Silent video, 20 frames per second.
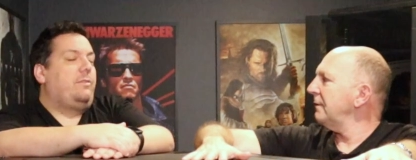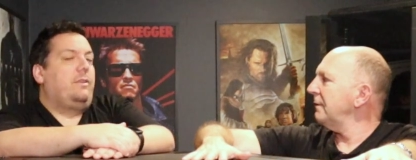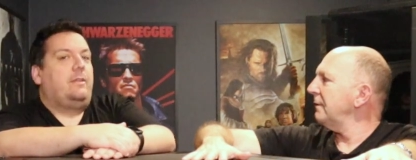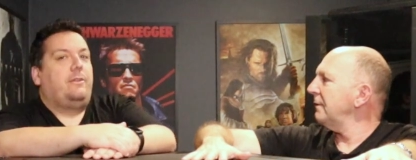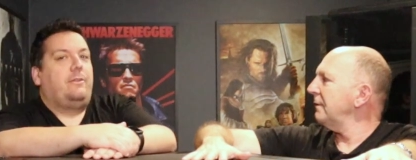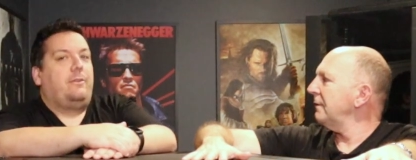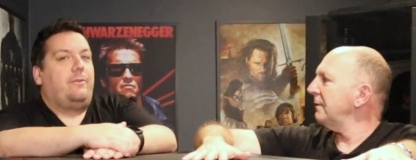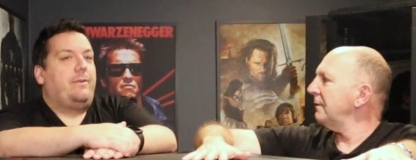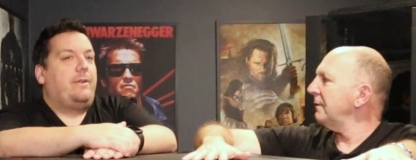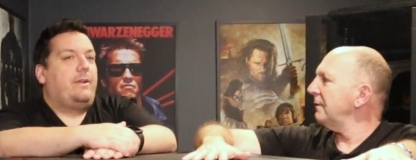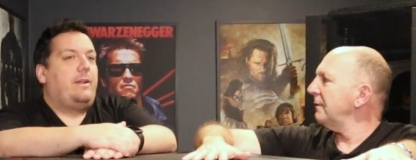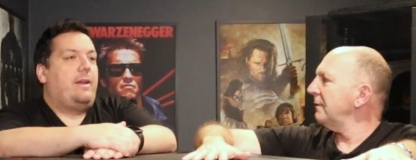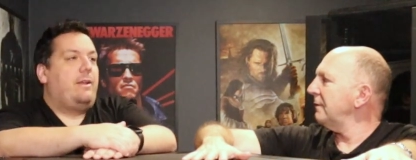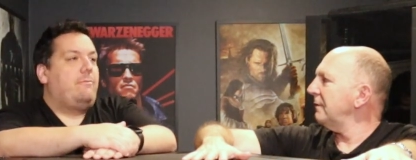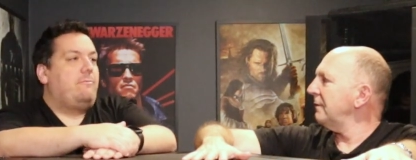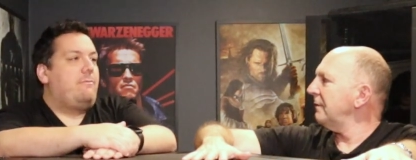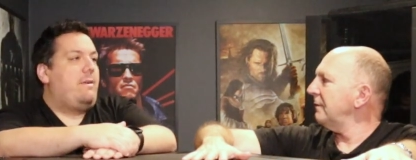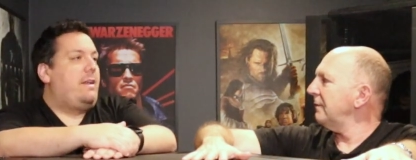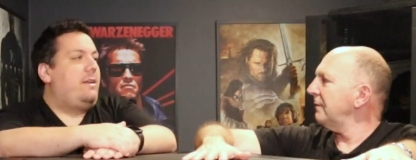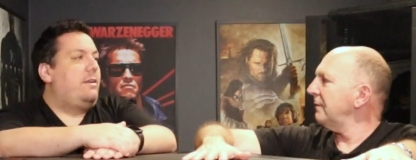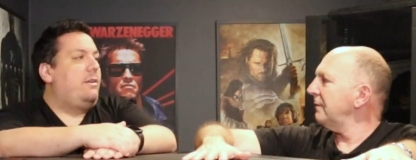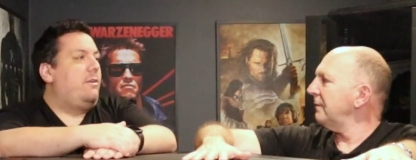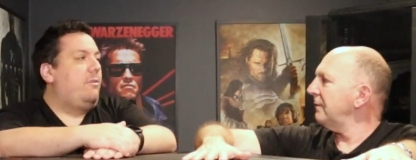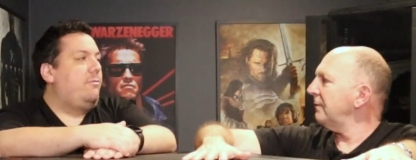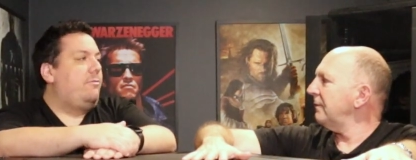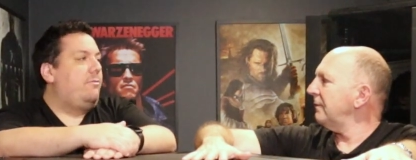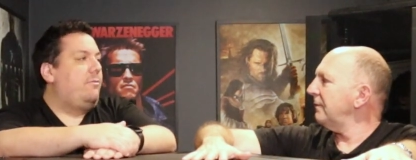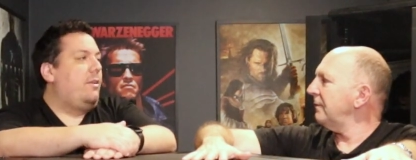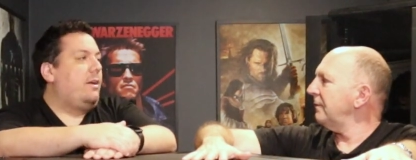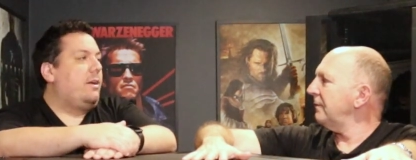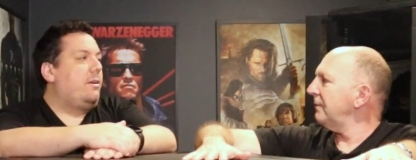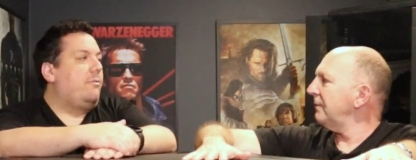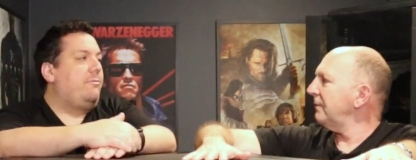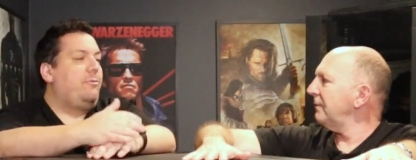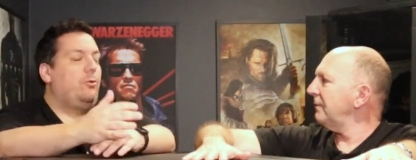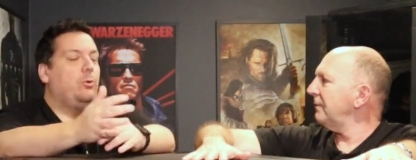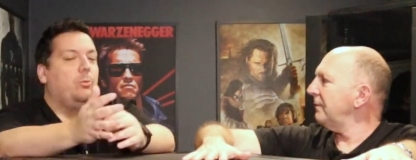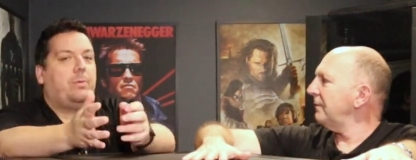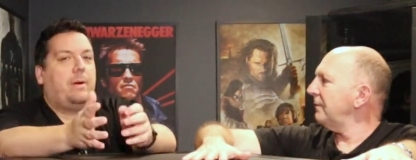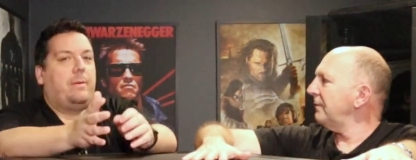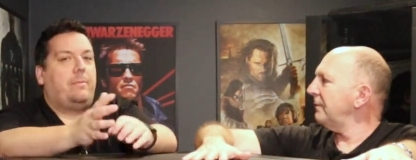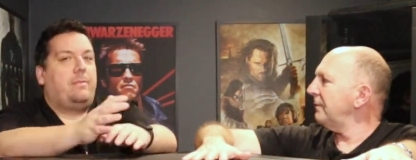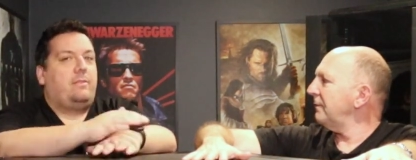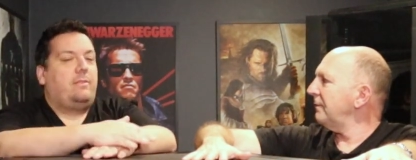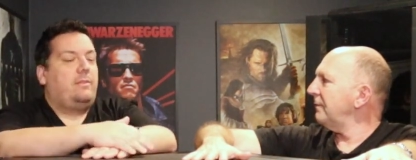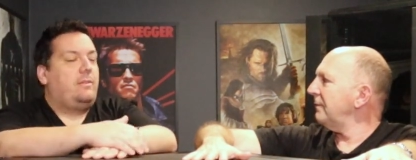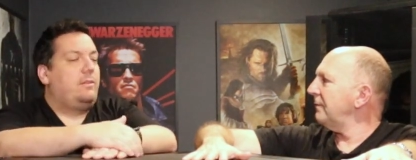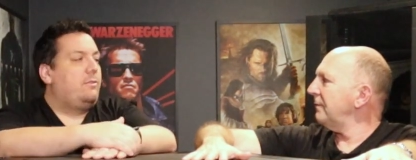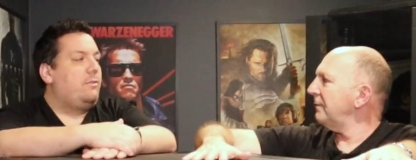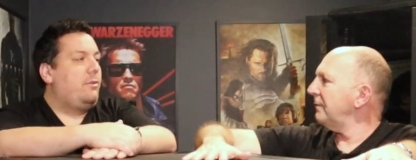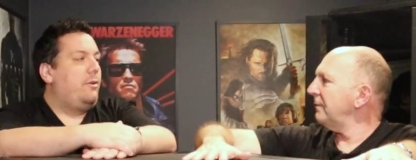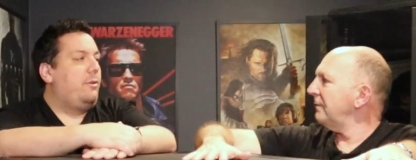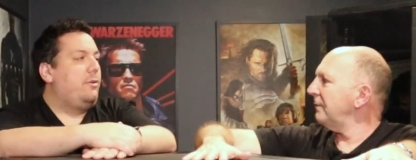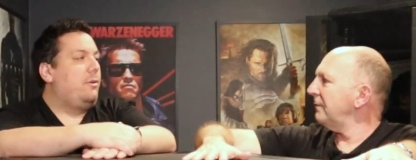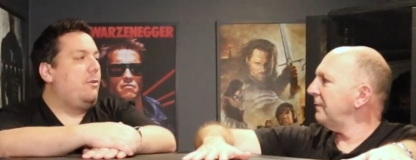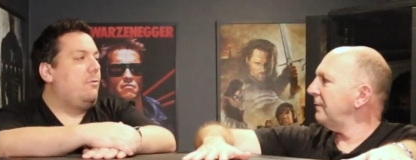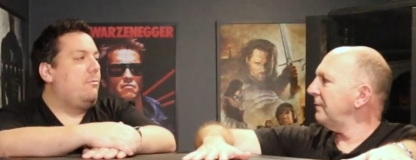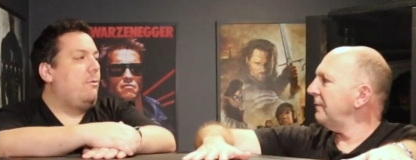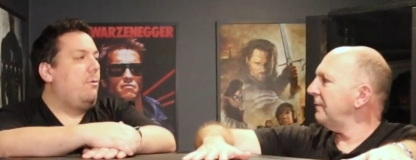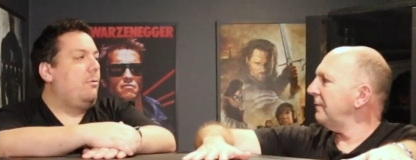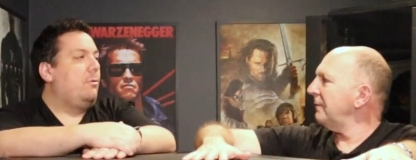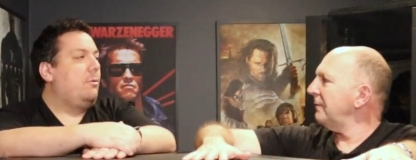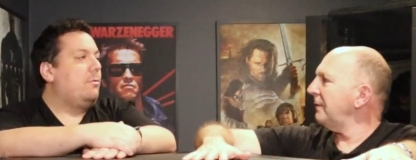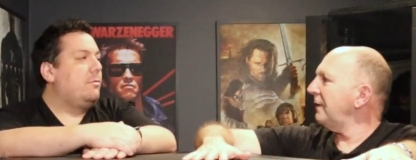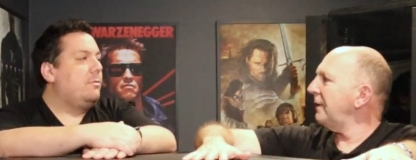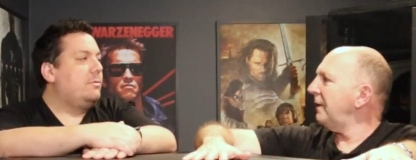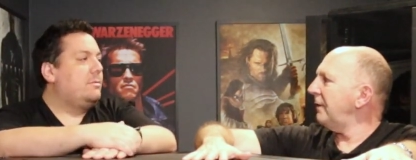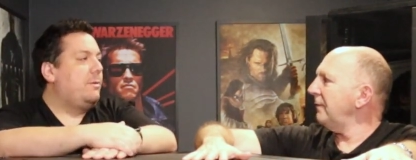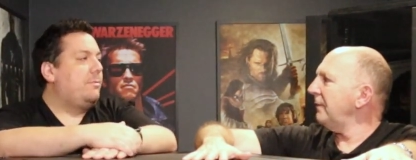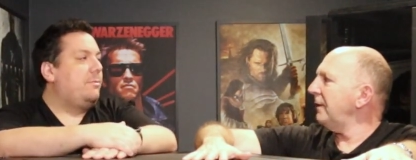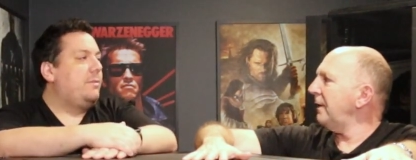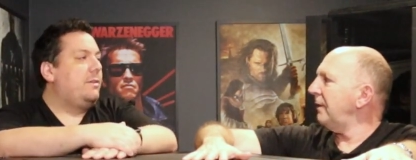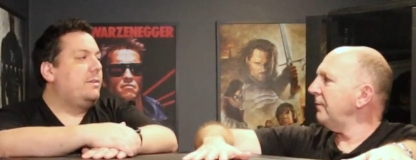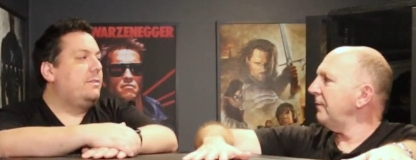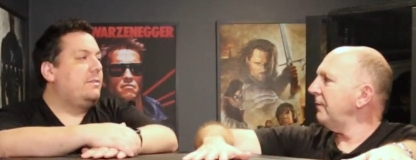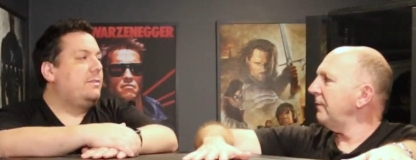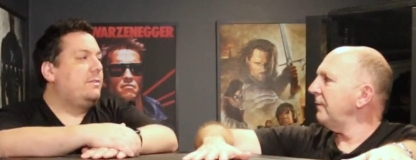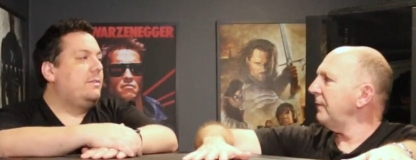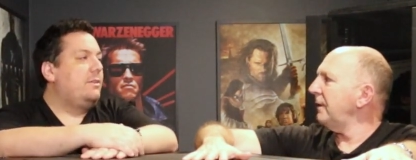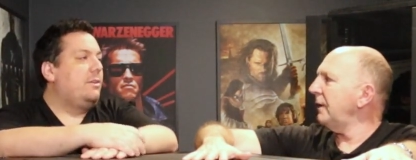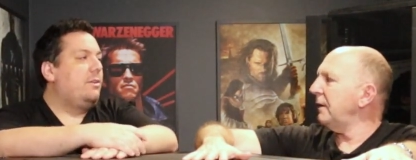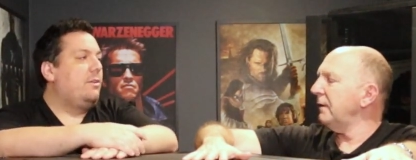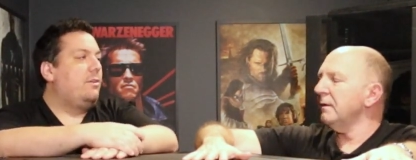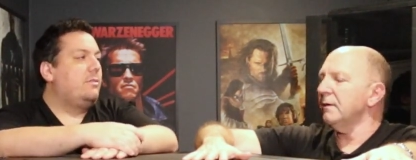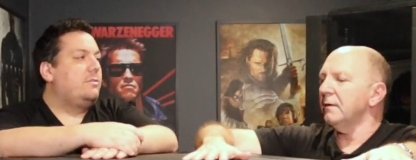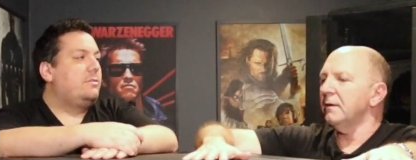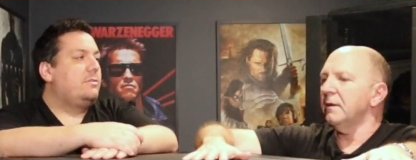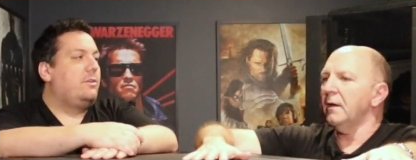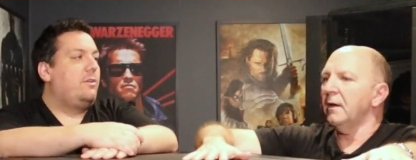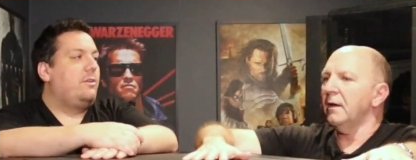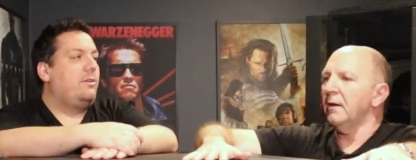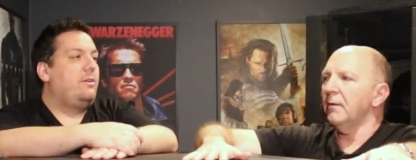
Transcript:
Speaker 1: cylinder in it and ran it off like a fuel pump that's in a Toyota Corolla or yeah, something. Yeah, yeah. You know, so.